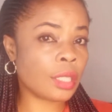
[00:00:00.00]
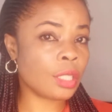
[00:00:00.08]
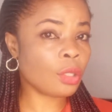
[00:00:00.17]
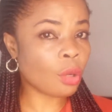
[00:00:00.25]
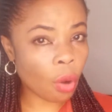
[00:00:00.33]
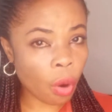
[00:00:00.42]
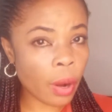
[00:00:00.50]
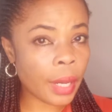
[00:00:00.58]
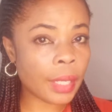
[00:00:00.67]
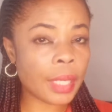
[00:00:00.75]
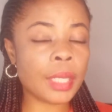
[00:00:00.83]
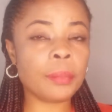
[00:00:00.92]
is
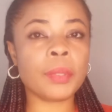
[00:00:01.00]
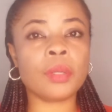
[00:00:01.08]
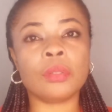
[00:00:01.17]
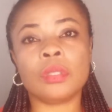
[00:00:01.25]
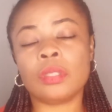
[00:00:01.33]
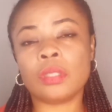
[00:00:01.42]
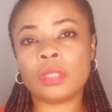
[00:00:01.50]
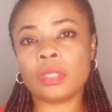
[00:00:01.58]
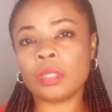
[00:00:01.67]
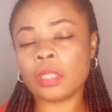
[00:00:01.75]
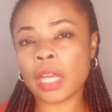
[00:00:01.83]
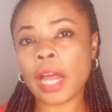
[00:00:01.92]
oily, because
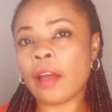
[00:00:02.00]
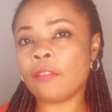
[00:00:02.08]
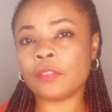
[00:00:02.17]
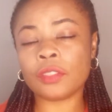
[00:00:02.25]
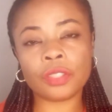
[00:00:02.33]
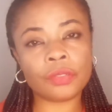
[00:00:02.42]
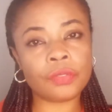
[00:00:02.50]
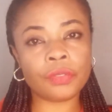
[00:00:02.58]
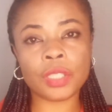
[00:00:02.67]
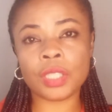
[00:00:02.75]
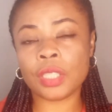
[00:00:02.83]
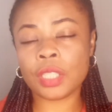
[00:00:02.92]
they have
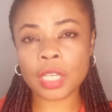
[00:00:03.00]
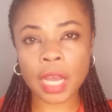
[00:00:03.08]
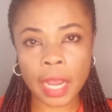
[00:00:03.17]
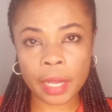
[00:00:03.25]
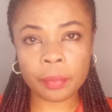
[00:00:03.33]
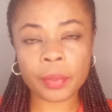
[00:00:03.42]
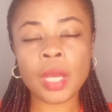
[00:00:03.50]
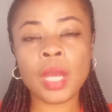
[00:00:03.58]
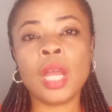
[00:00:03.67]
different type.